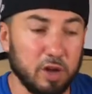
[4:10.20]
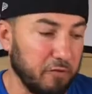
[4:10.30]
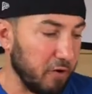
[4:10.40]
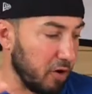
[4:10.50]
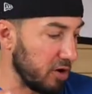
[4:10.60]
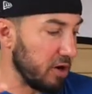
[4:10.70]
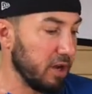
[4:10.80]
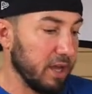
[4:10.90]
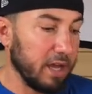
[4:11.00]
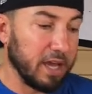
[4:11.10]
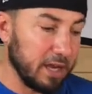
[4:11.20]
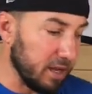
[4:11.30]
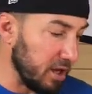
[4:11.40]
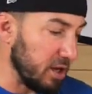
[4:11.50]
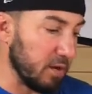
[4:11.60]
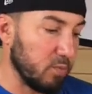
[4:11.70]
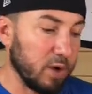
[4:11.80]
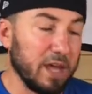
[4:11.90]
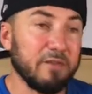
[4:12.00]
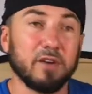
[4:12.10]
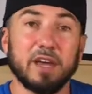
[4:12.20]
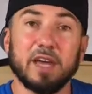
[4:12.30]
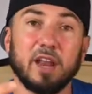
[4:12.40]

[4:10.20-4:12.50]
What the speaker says: for and whatever, and